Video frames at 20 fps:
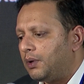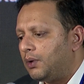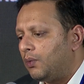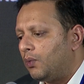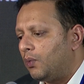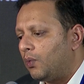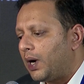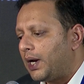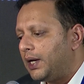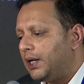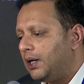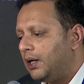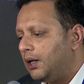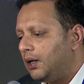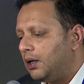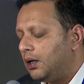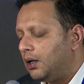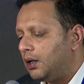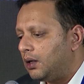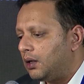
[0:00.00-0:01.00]

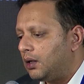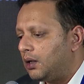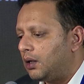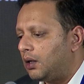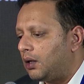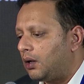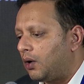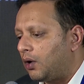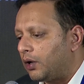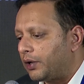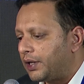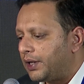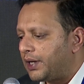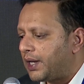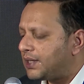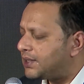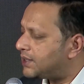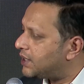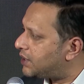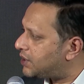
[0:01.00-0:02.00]
while
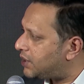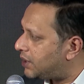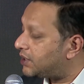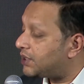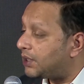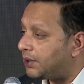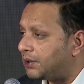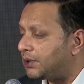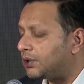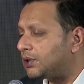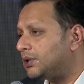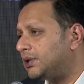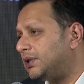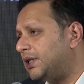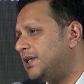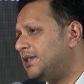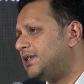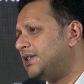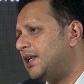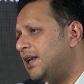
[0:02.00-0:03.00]
organizations,
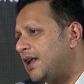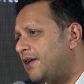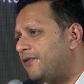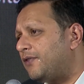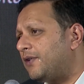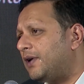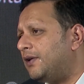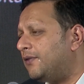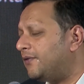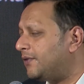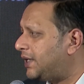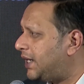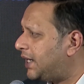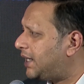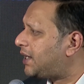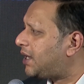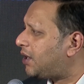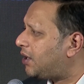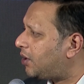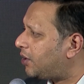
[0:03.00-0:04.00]
there is enough in
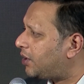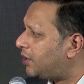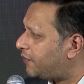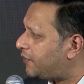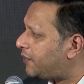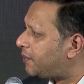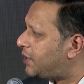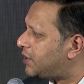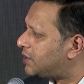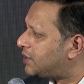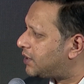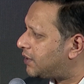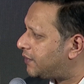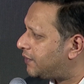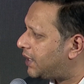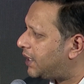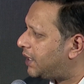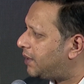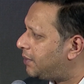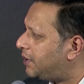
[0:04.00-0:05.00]
data or information
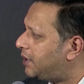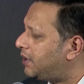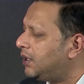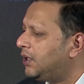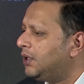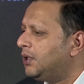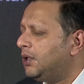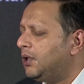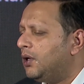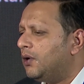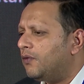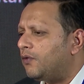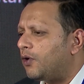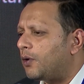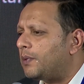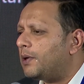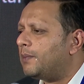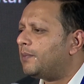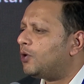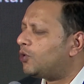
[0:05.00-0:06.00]
available for
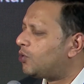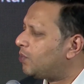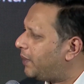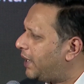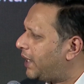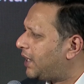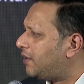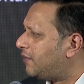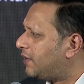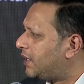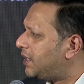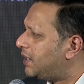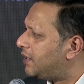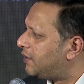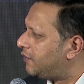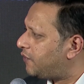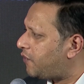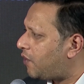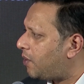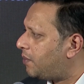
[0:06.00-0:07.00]
people to make a very
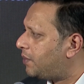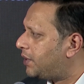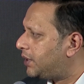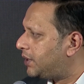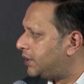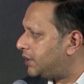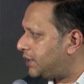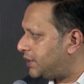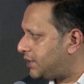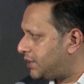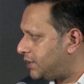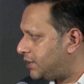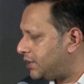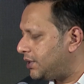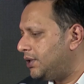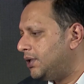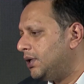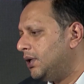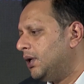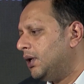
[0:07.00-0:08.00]
informed
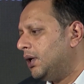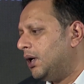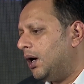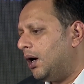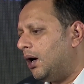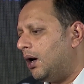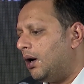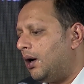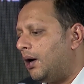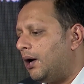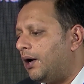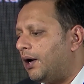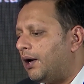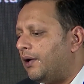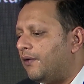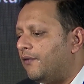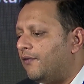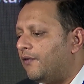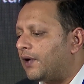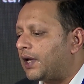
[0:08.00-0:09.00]
decision.
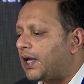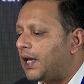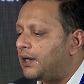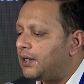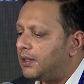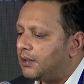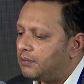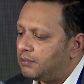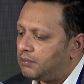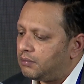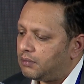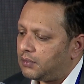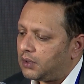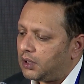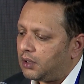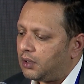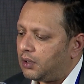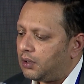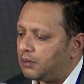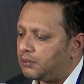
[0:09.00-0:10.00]
Can
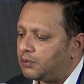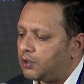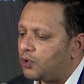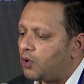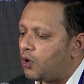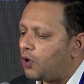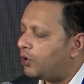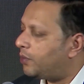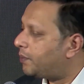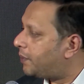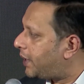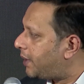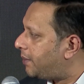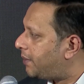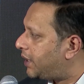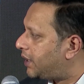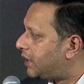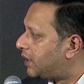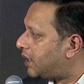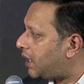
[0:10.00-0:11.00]
on-prem
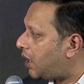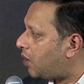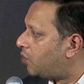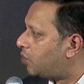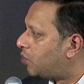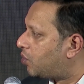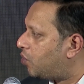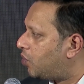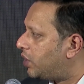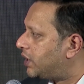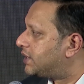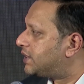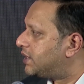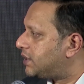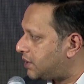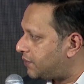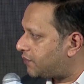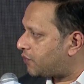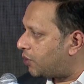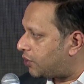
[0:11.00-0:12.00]
and cloud
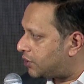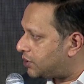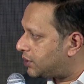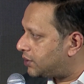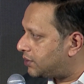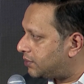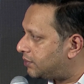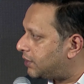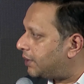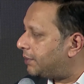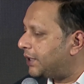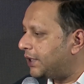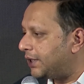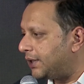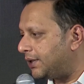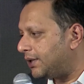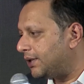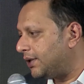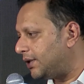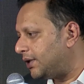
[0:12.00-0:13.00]
coexist? Of course. I
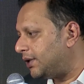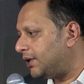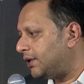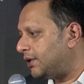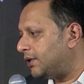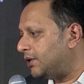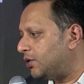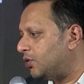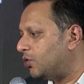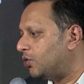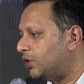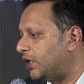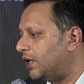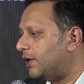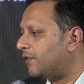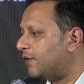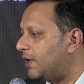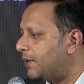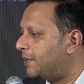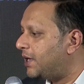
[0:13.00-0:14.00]
mean, there
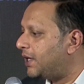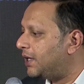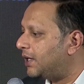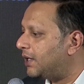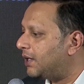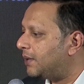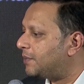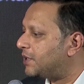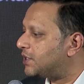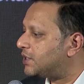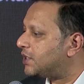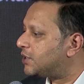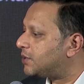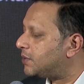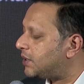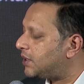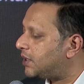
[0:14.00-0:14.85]
will be business,